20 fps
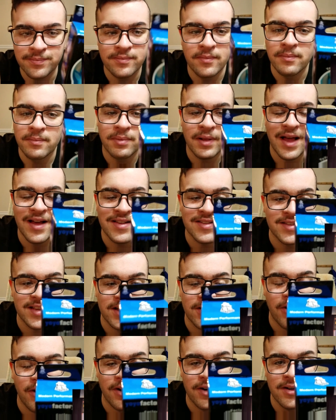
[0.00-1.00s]
plastic
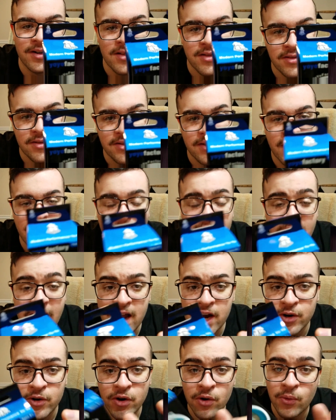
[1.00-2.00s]
cartons, I don't
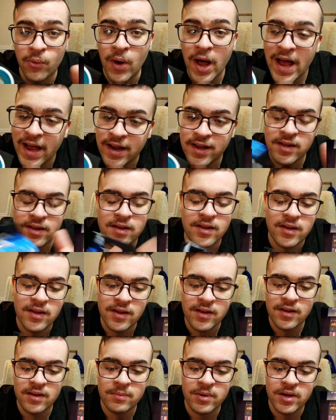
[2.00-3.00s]
know why,
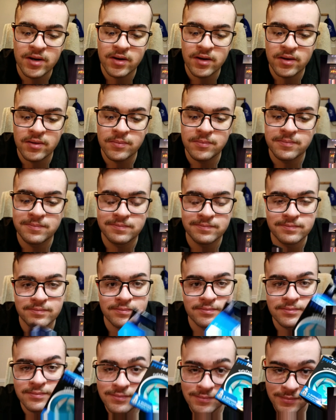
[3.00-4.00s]
but
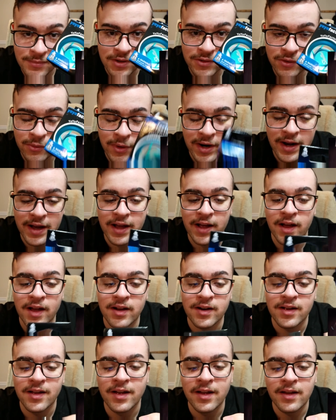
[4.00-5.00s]
that's what I got.
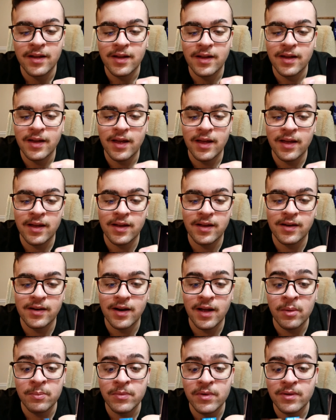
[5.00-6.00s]
And
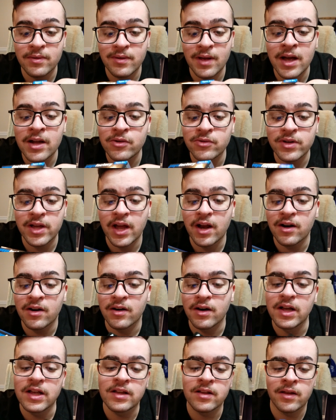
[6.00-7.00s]
I don't care,
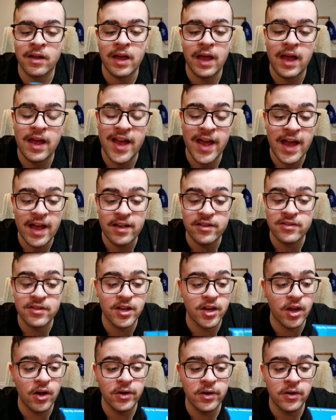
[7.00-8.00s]
it has the
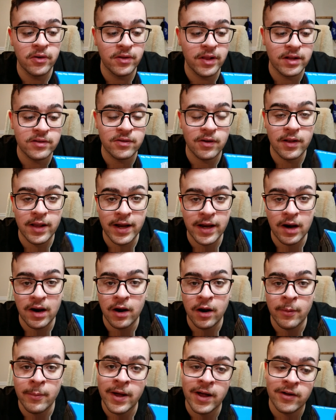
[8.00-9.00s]
yo-yo, that's all I care
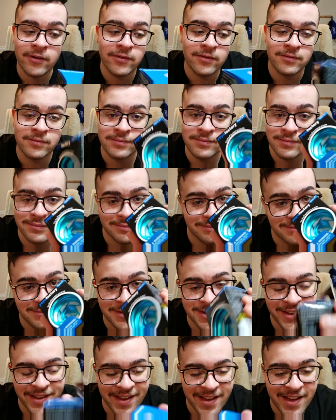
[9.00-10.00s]
about.
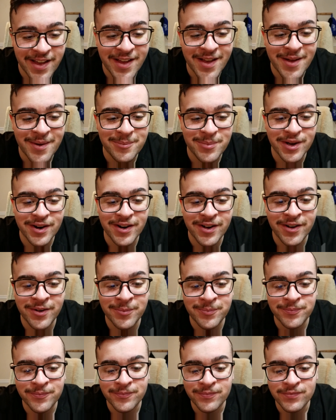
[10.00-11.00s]
But
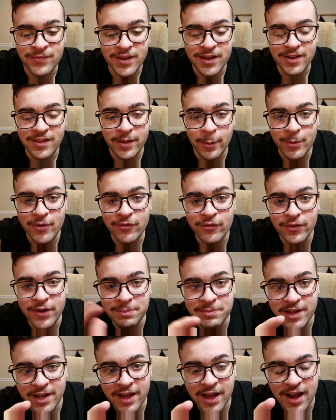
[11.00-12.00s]
let me flip the
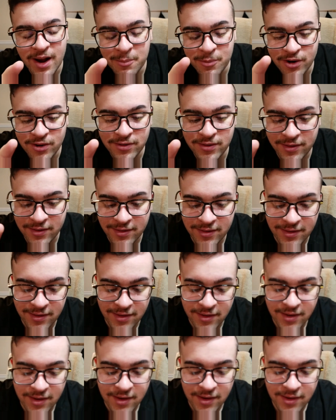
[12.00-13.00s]
camera
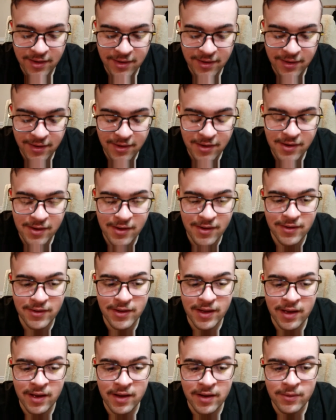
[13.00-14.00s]

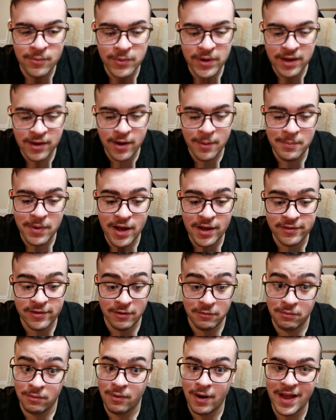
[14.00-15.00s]
and we can unbox it
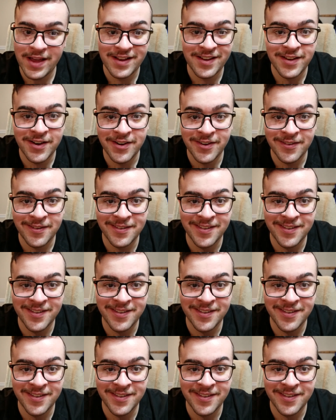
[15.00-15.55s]
right here.